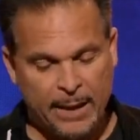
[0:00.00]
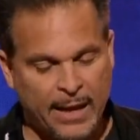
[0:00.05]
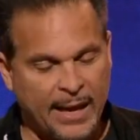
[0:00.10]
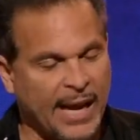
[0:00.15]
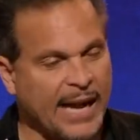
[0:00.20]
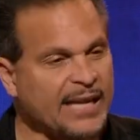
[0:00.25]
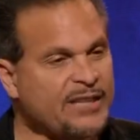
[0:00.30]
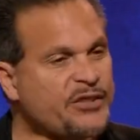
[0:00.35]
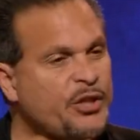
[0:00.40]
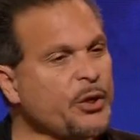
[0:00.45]

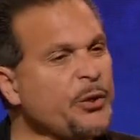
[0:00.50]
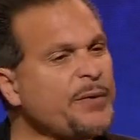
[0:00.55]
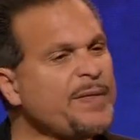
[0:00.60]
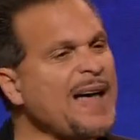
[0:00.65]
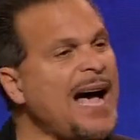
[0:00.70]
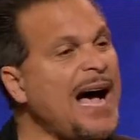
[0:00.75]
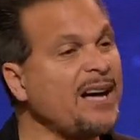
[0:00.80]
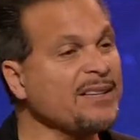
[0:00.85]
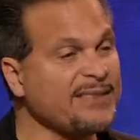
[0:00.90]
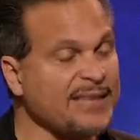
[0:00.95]
In
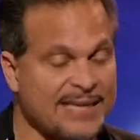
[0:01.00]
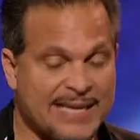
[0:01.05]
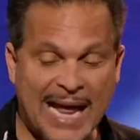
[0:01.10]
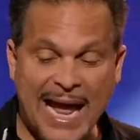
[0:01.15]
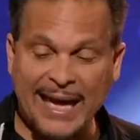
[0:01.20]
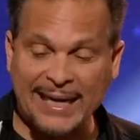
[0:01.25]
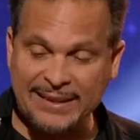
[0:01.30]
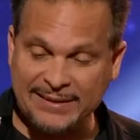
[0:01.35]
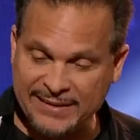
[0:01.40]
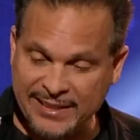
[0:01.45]

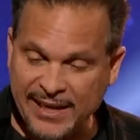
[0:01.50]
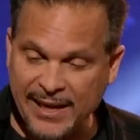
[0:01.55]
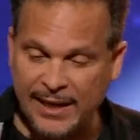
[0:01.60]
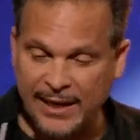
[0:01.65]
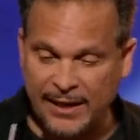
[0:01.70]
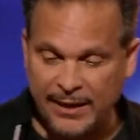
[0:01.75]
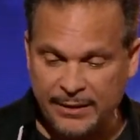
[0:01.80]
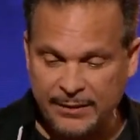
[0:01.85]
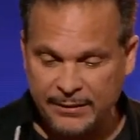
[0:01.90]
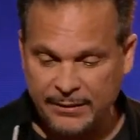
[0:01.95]

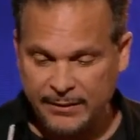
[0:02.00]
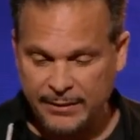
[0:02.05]
2019,